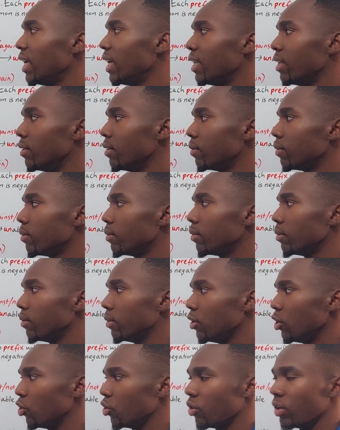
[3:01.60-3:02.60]
in.
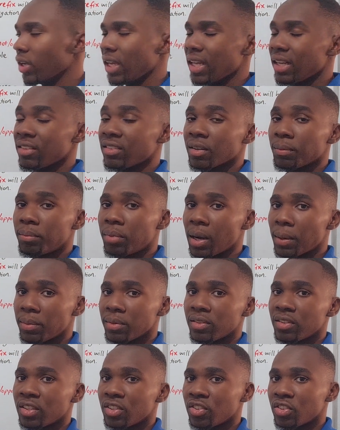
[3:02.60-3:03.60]
In is a
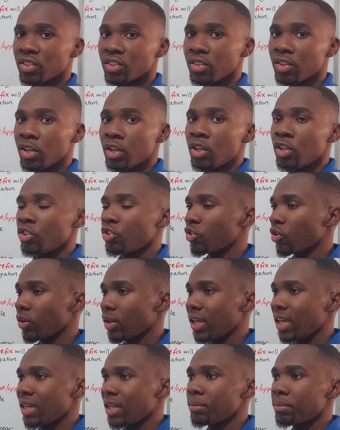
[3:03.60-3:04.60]
preposition. So
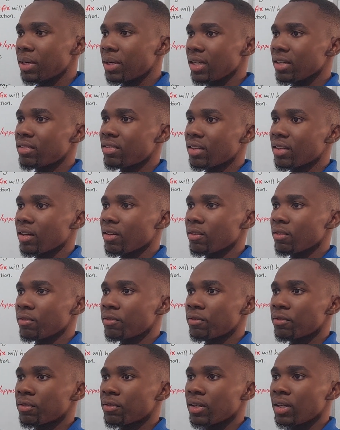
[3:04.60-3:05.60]
in by itself
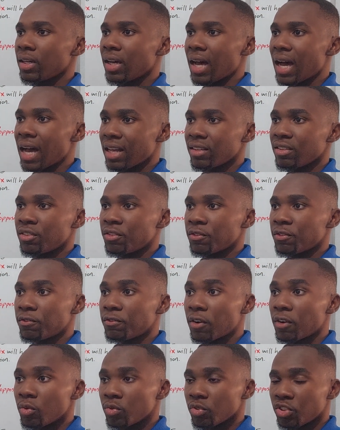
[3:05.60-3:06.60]
has
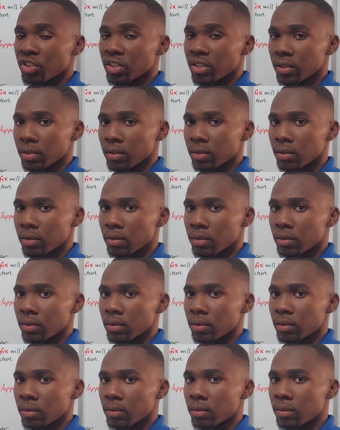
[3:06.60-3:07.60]
function,
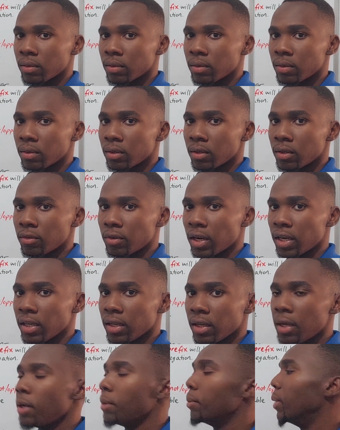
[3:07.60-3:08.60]
right?
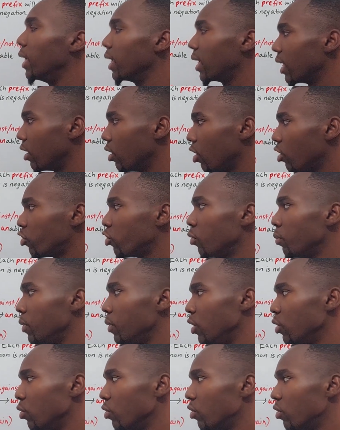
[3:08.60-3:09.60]
But it can also be
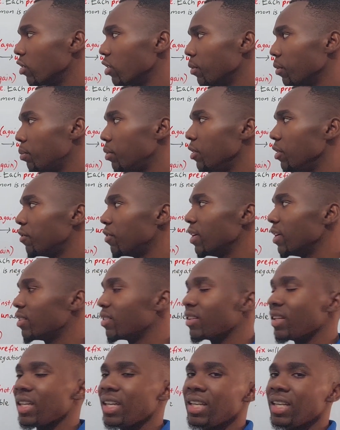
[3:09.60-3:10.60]
used as a prefix
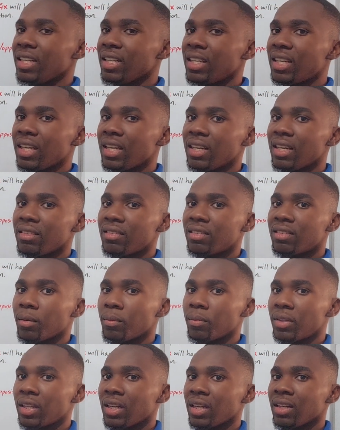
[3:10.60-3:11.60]
to indicate
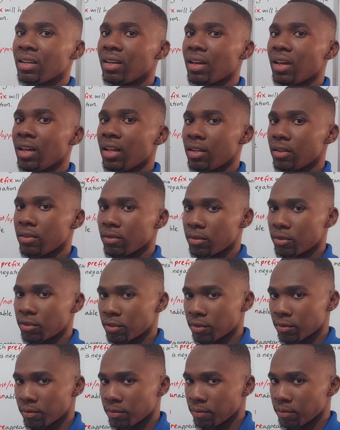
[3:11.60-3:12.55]
something else.